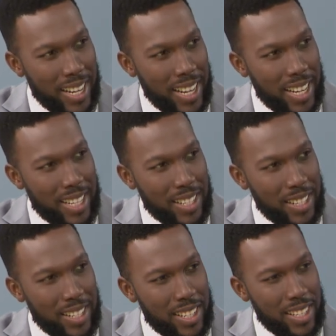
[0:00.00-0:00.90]
No.
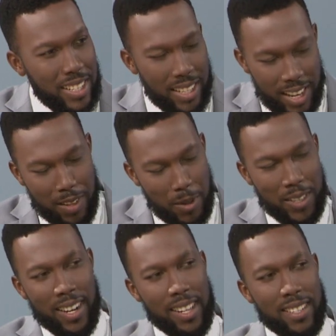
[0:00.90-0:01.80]
That, Help us
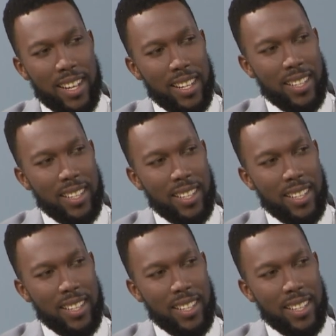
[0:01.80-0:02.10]
understand.